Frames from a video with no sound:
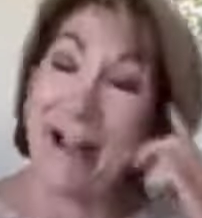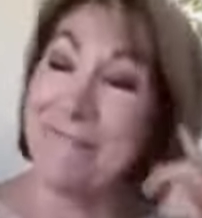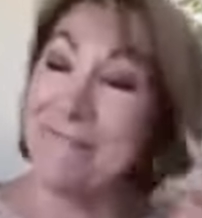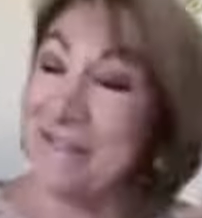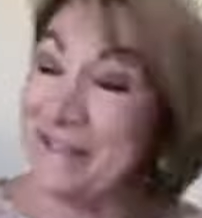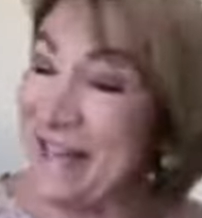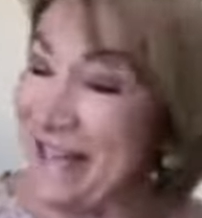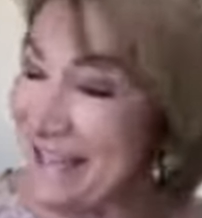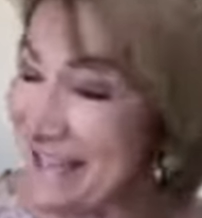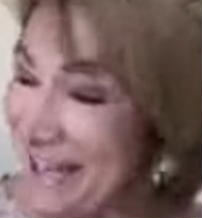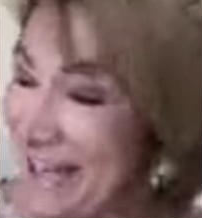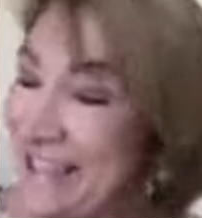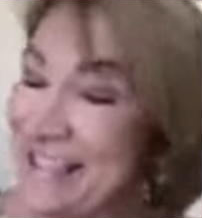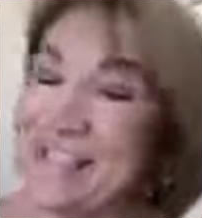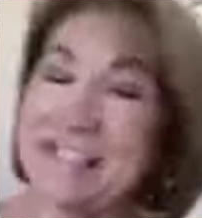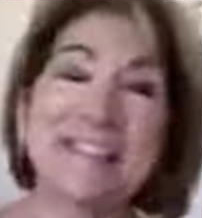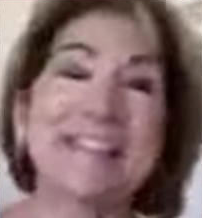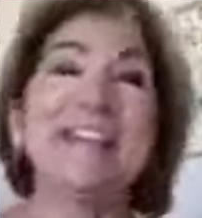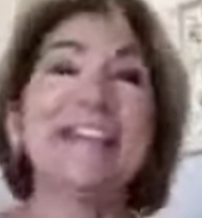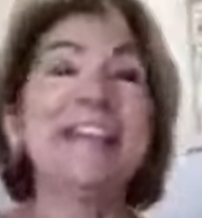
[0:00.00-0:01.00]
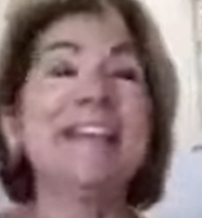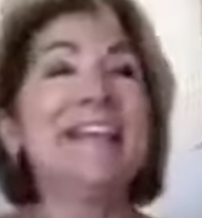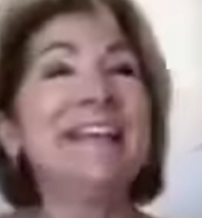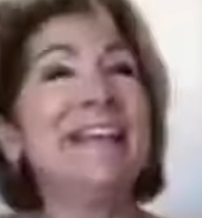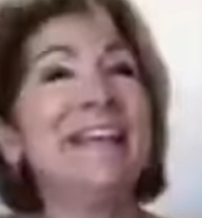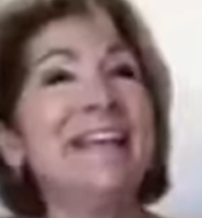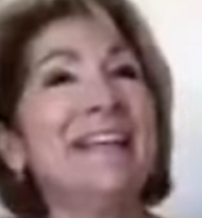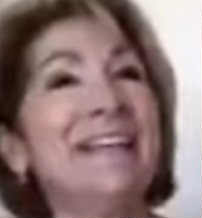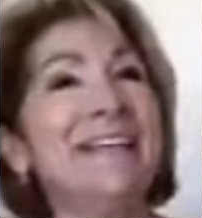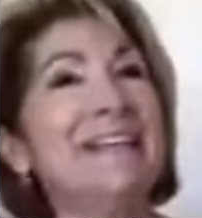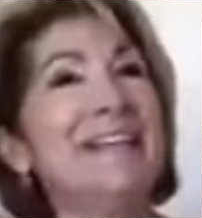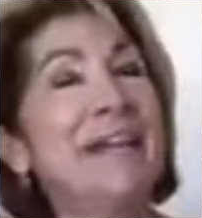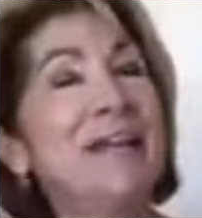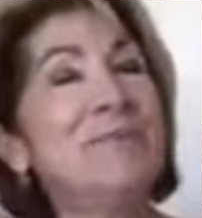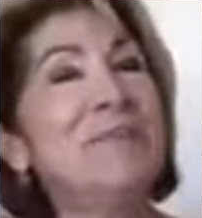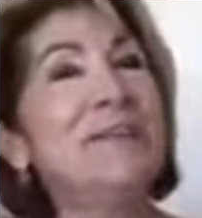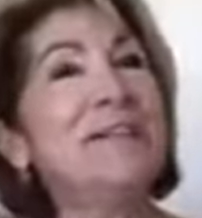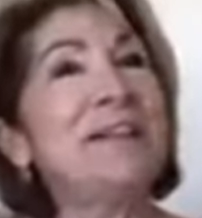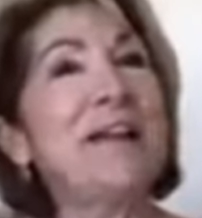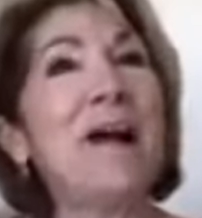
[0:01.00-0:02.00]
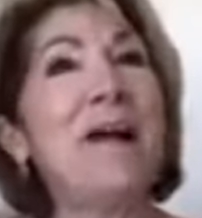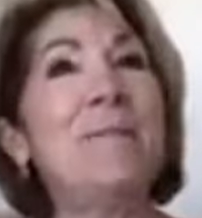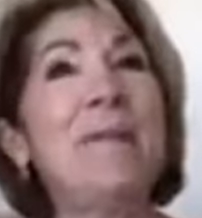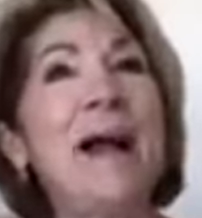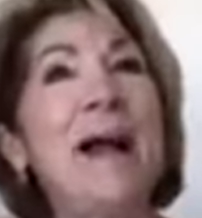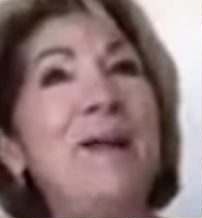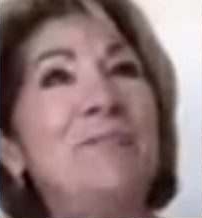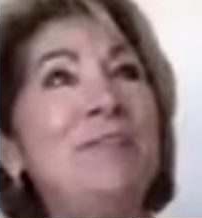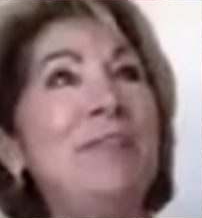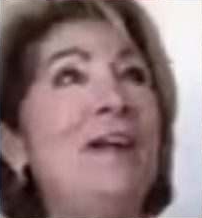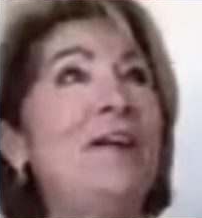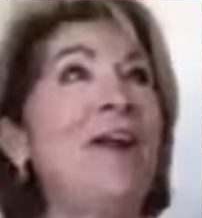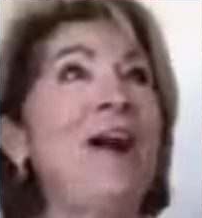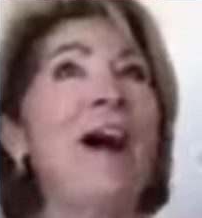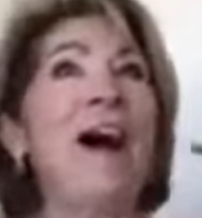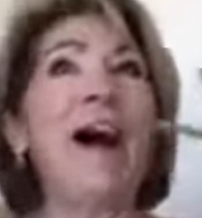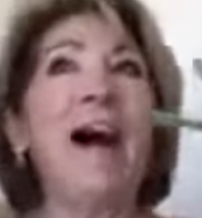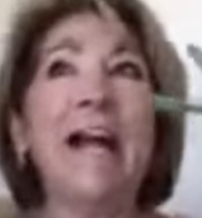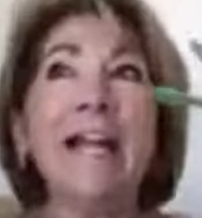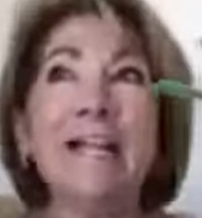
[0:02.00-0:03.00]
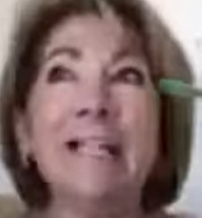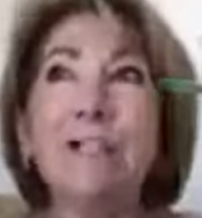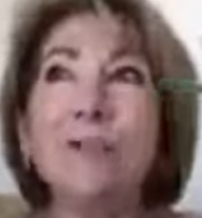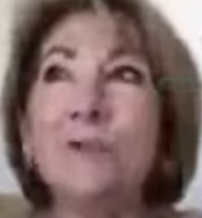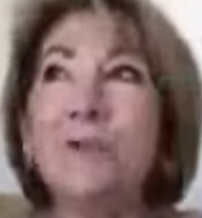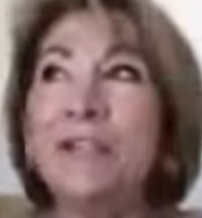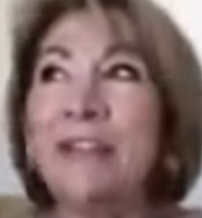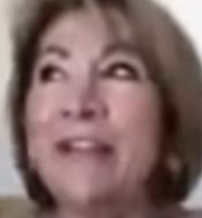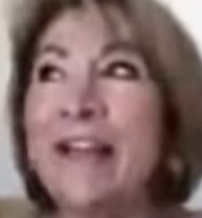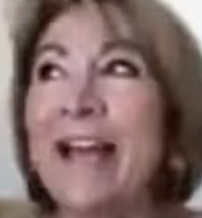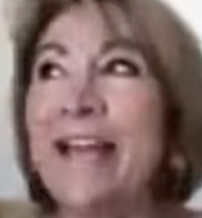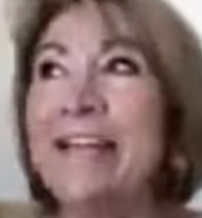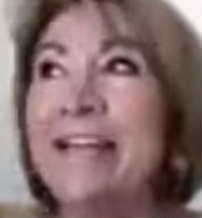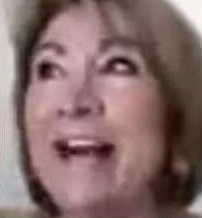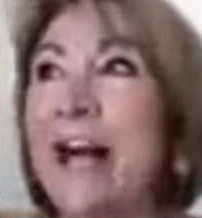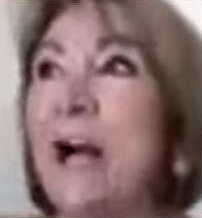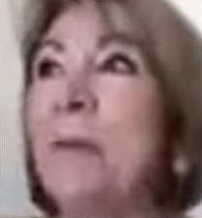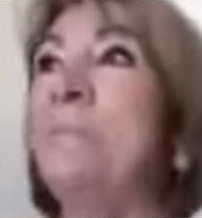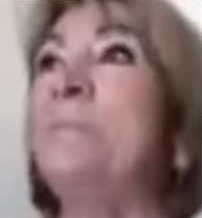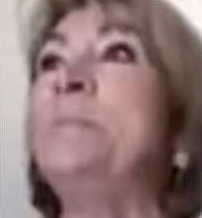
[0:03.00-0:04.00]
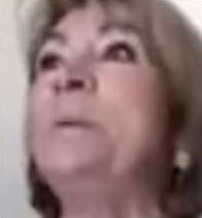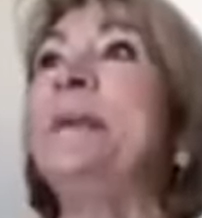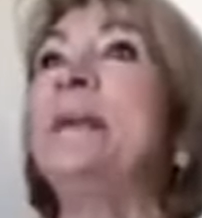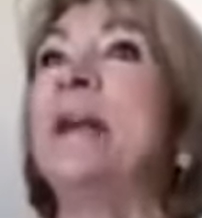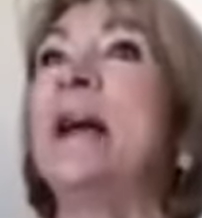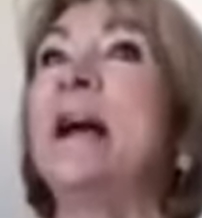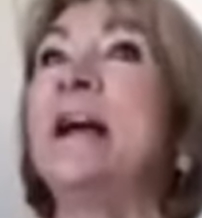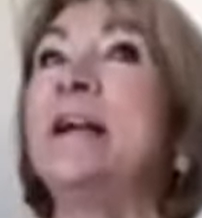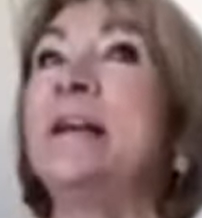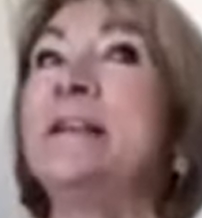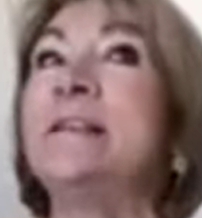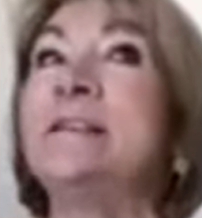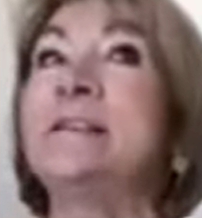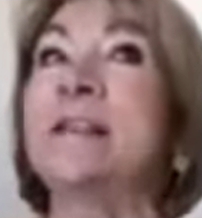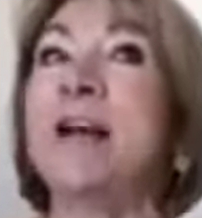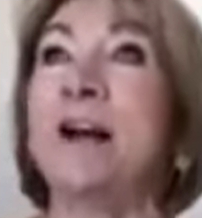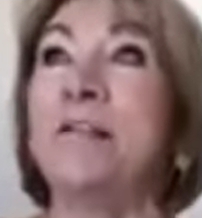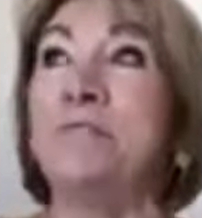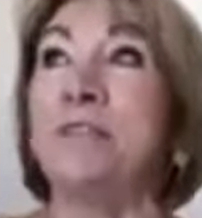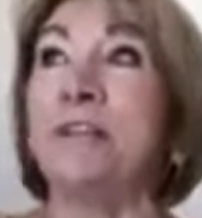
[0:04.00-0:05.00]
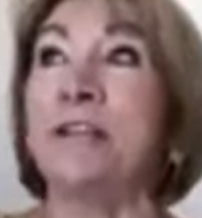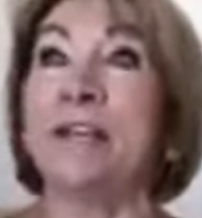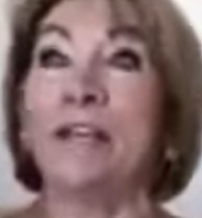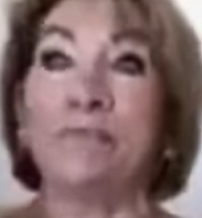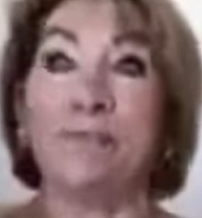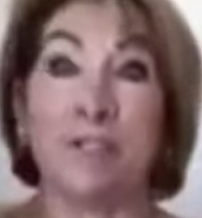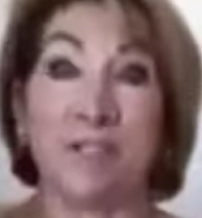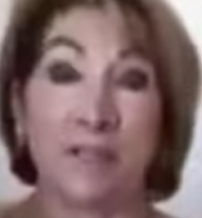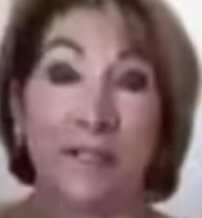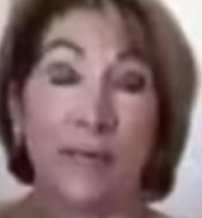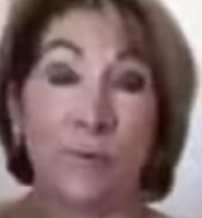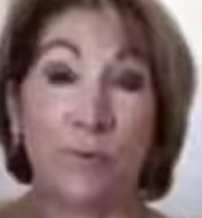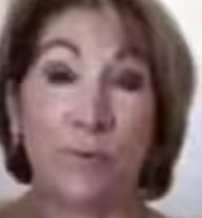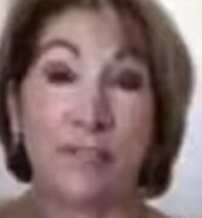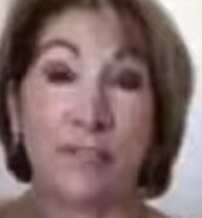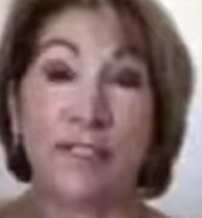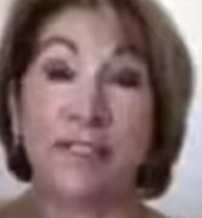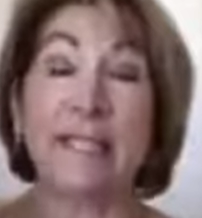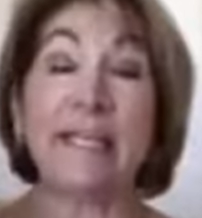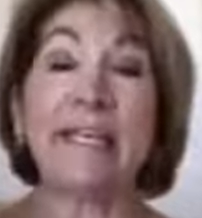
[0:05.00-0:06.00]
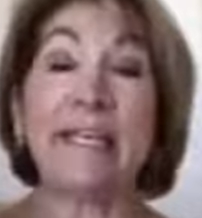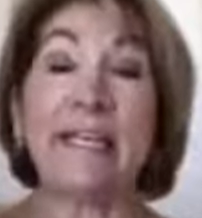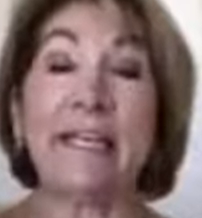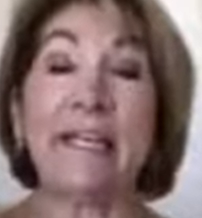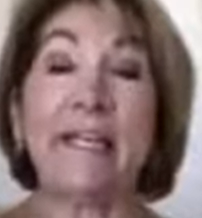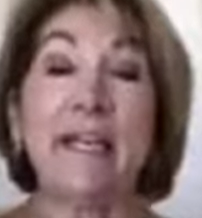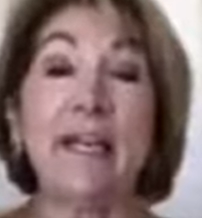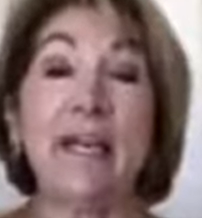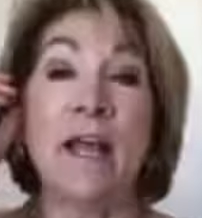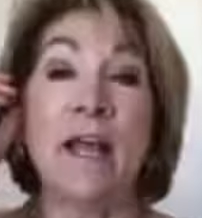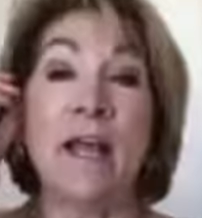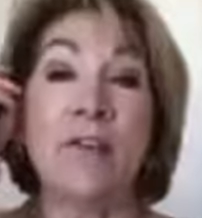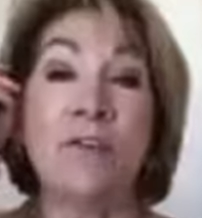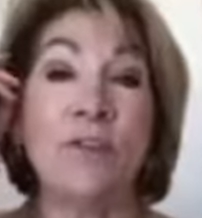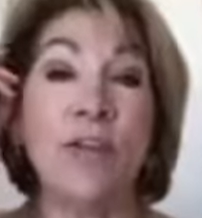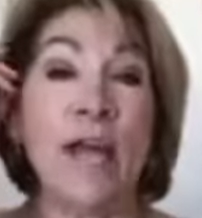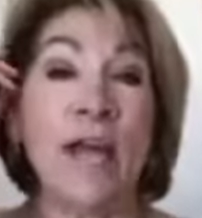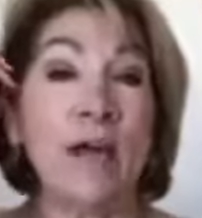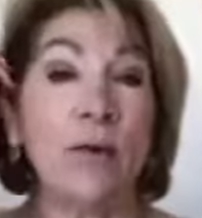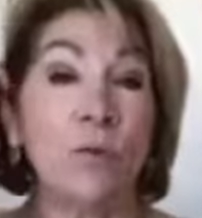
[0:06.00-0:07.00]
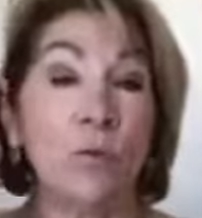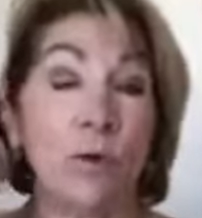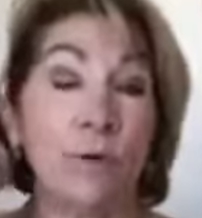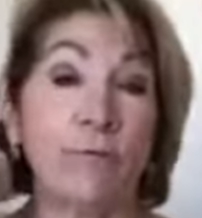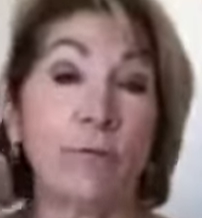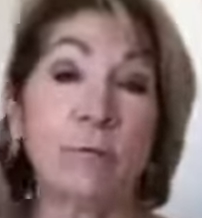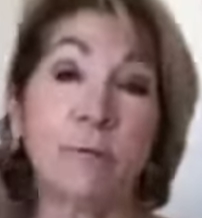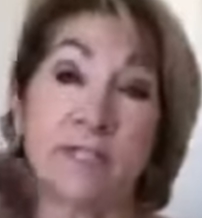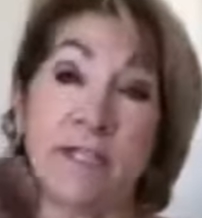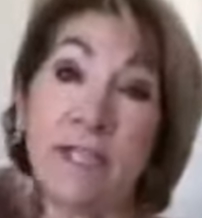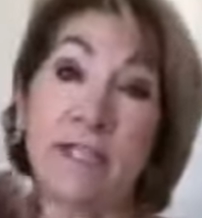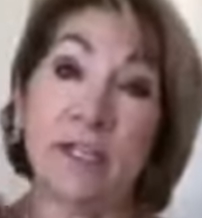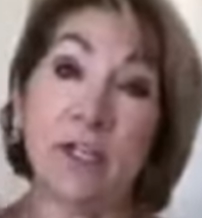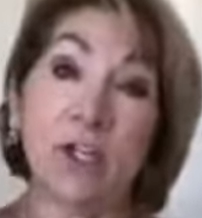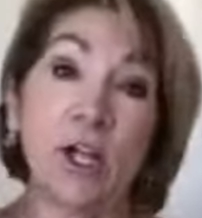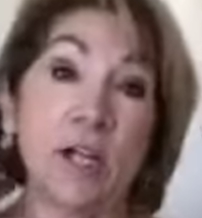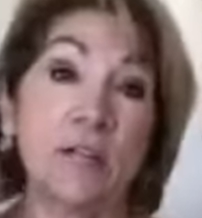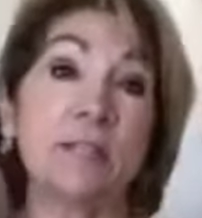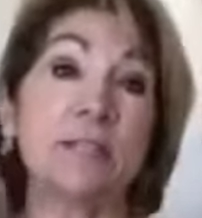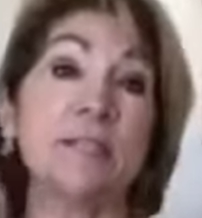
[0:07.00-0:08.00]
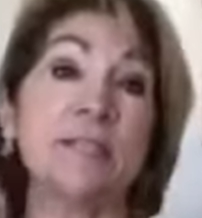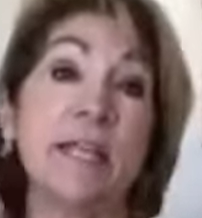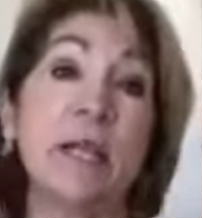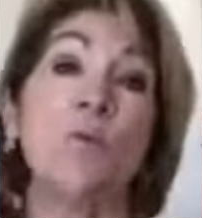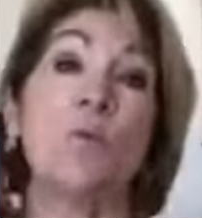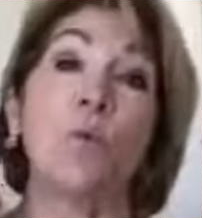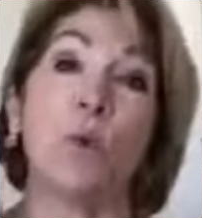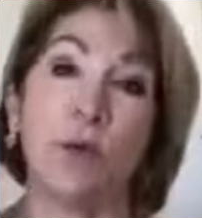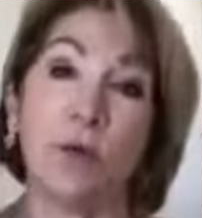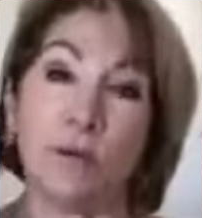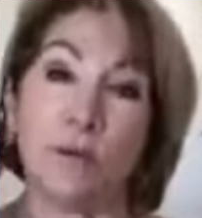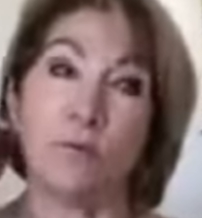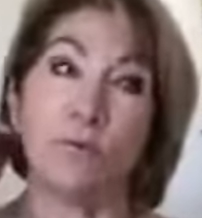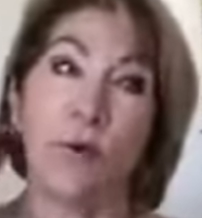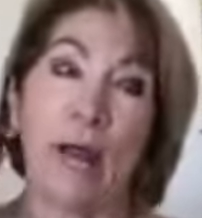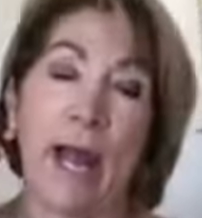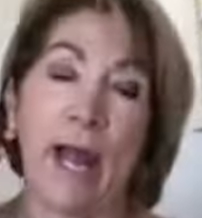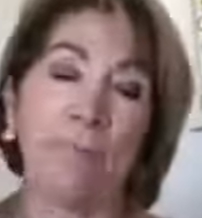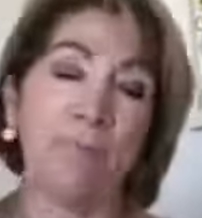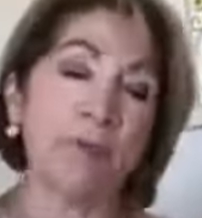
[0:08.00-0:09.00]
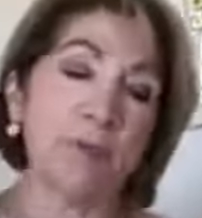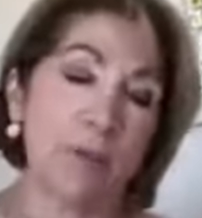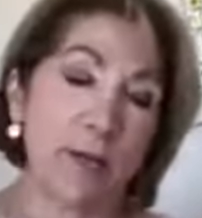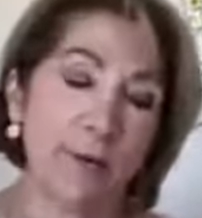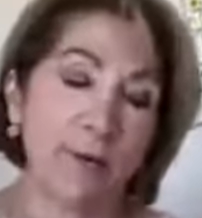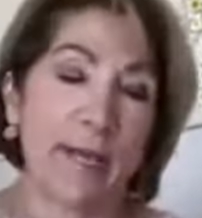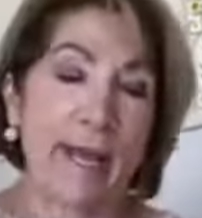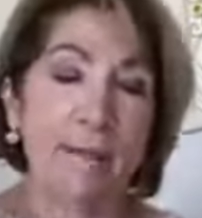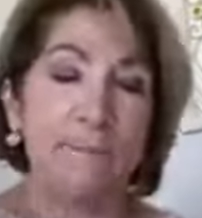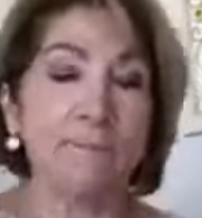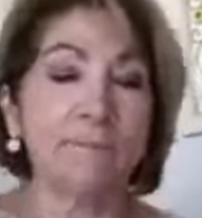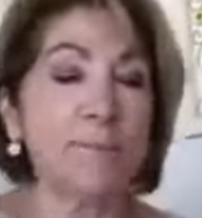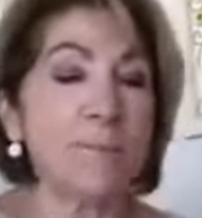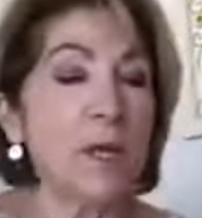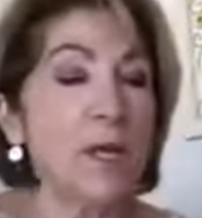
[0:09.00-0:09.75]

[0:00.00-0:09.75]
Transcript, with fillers: it, I guess. They would come out and their eyes would light up because of the gifts that they would see that were from Santa Claus because they weren't wrapped. Okay.